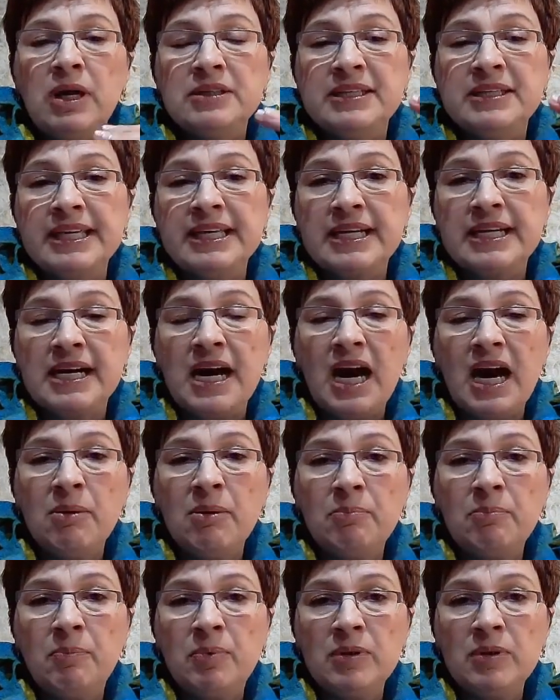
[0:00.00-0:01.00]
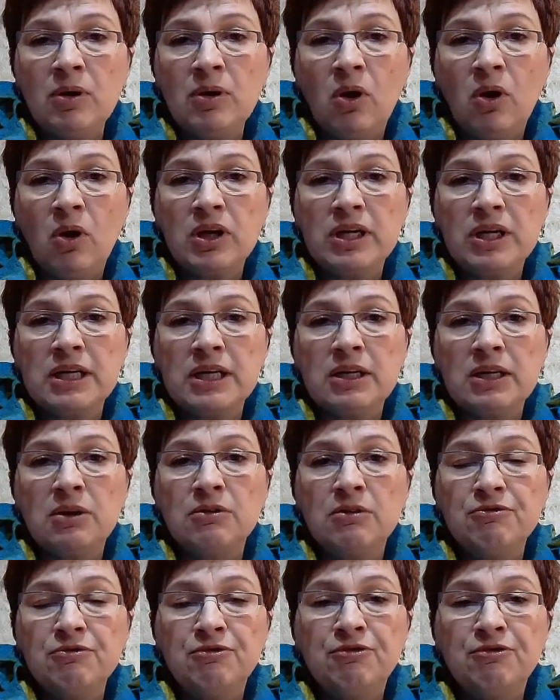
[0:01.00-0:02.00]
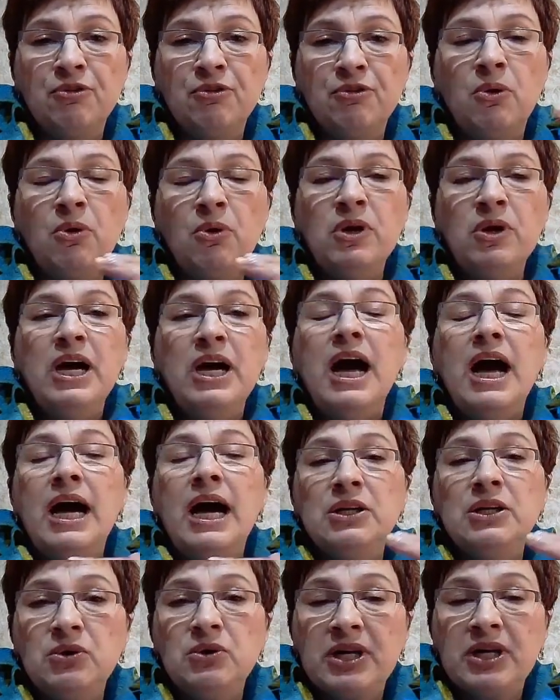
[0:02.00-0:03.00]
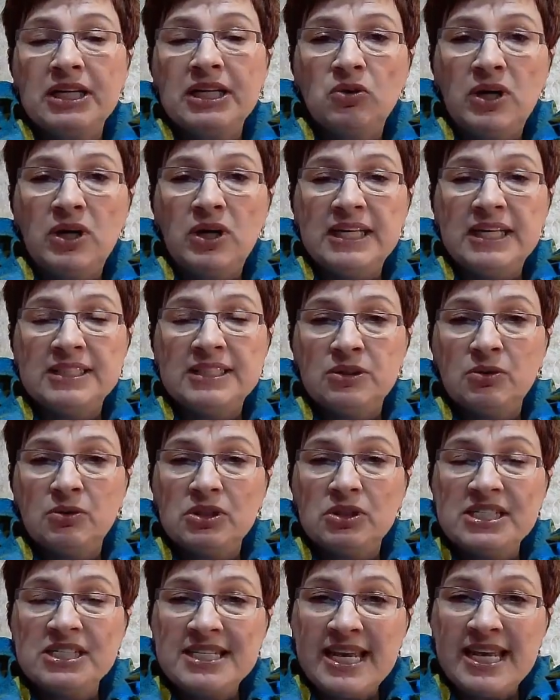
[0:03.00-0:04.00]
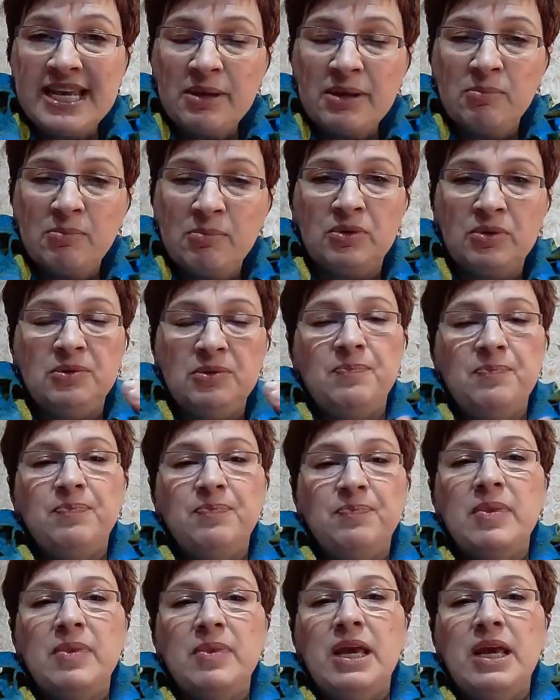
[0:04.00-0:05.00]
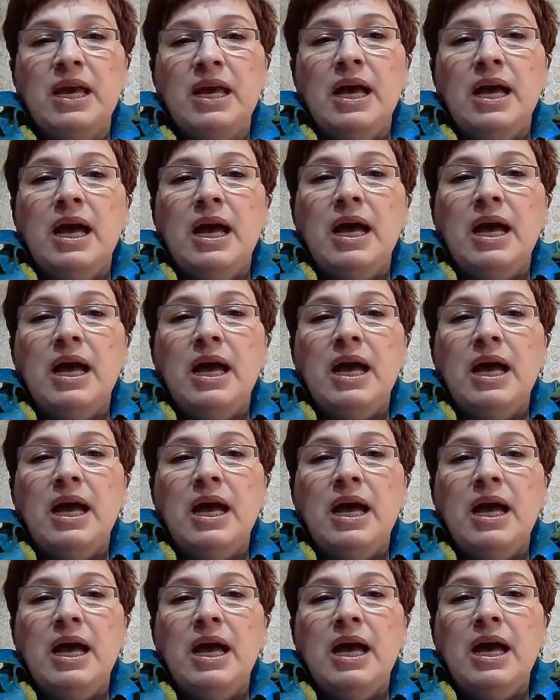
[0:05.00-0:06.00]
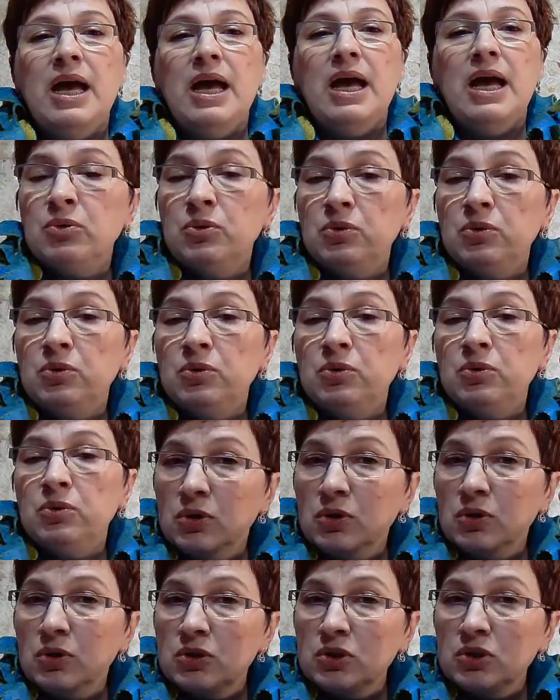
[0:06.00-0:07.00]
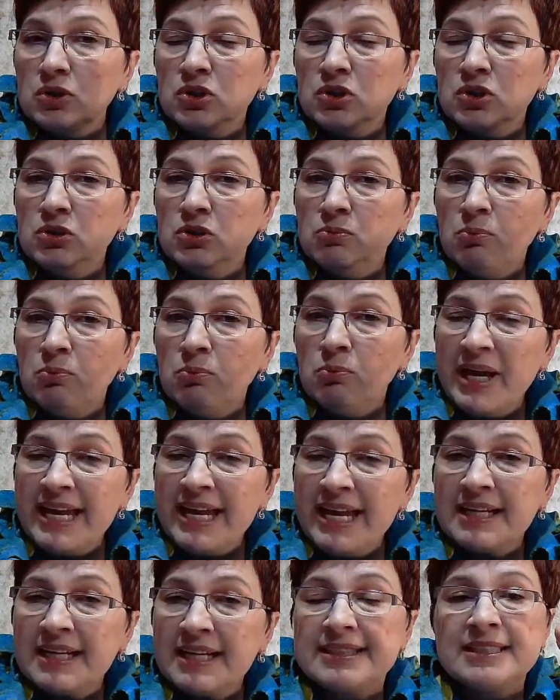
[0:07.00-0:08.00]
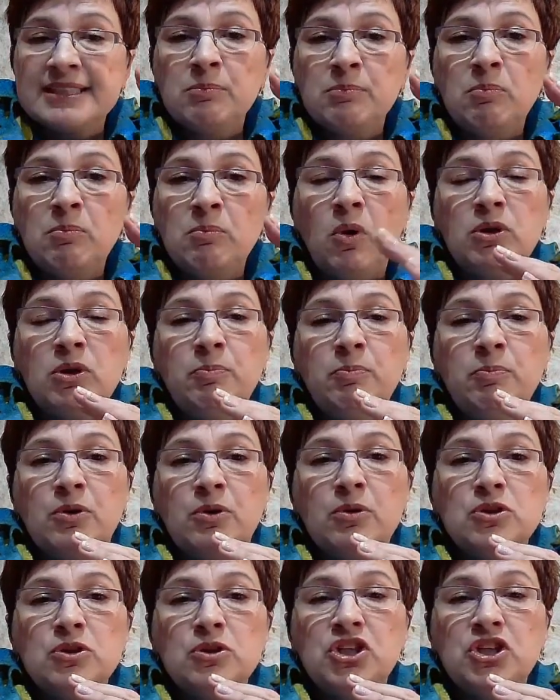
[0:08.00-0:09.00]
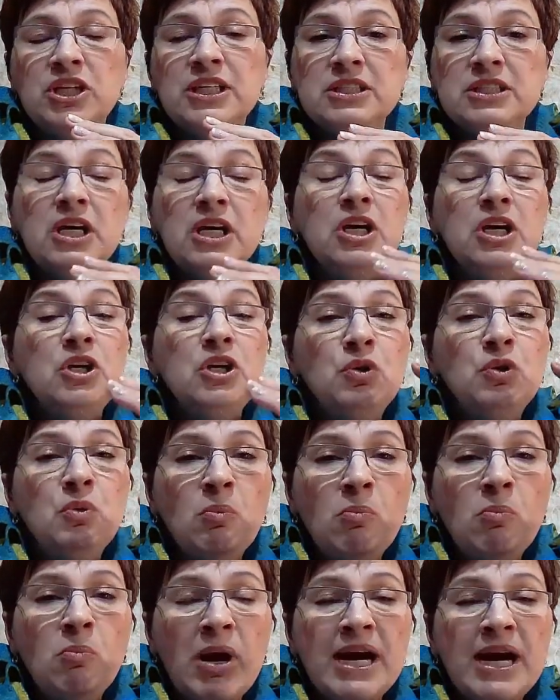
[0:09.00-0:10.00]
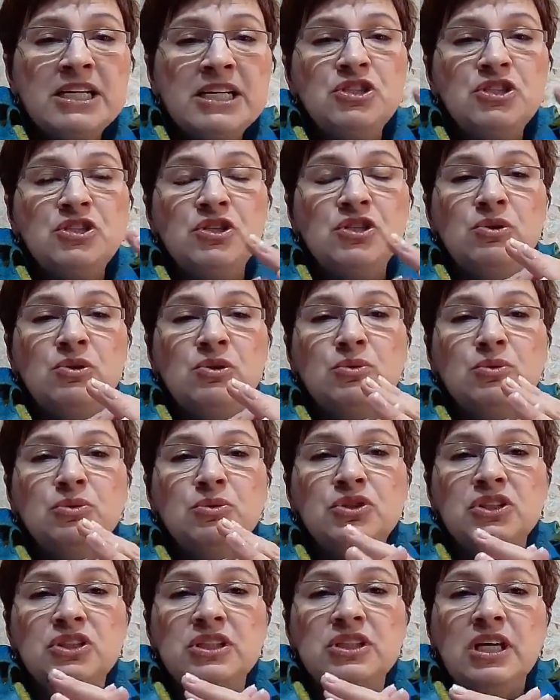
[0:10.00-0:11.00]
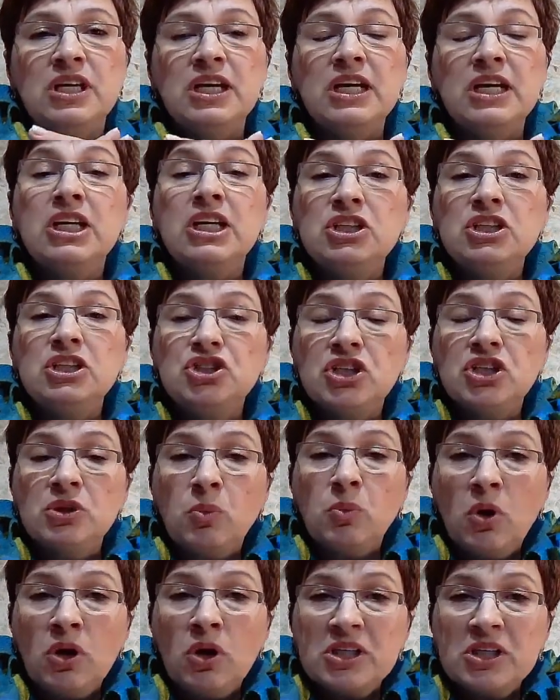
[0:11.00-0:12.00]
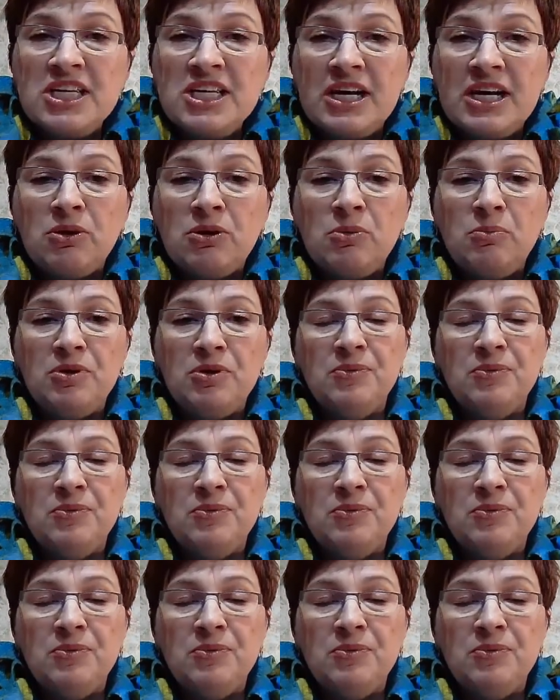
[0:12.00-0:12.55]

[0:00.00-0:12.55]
They come block of 4 and you can raise your table. If you make a small project, you might use kitchen worktop.